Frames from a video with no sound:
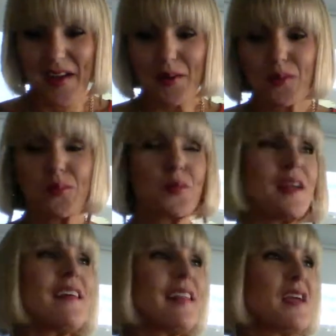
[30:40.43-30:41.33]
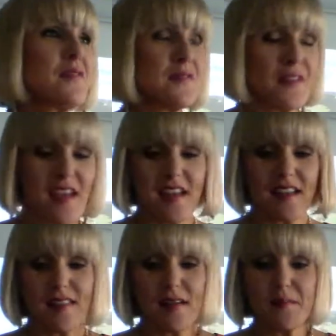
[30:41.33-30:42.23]
really fit
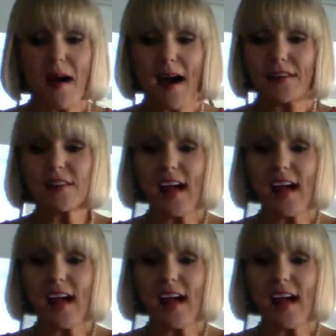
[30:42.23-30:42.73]
the model